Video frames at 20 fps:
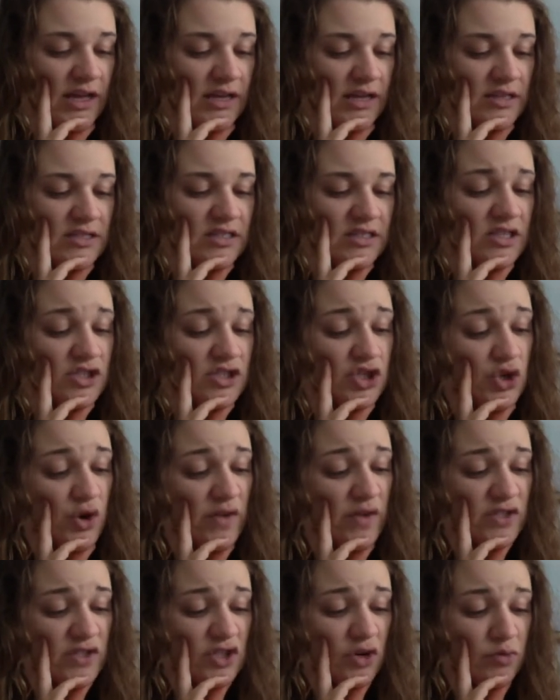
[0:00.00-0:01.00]
"since you
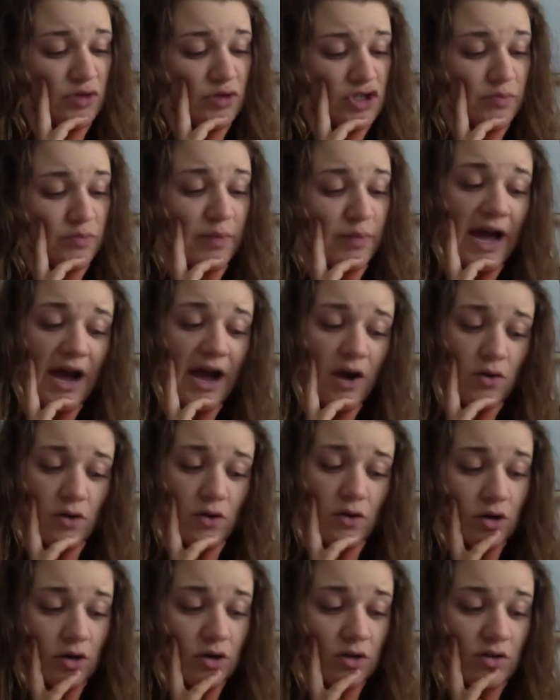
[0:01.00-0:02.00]
have so much
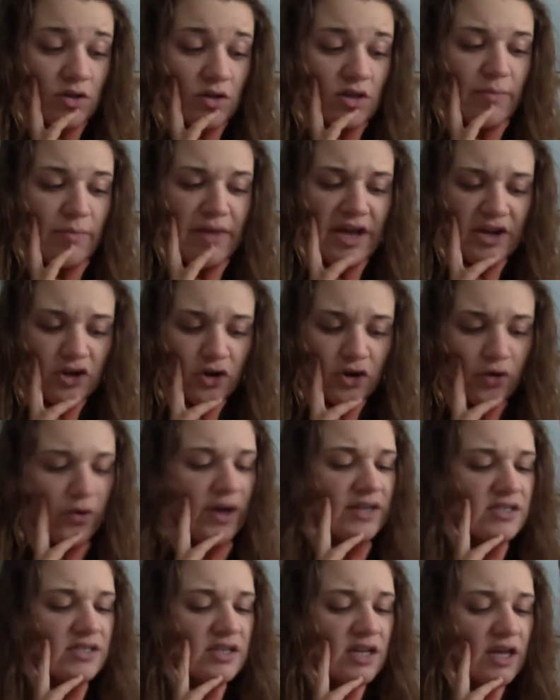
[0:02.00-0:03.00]
power—" The man
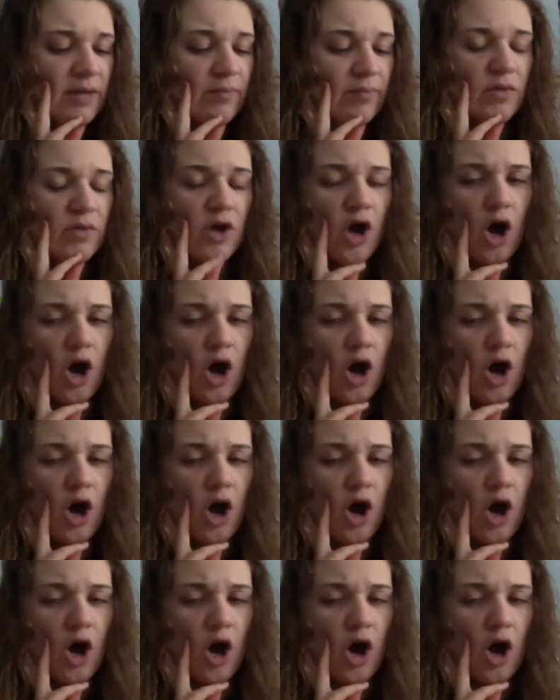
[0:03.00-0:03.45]
corrected him.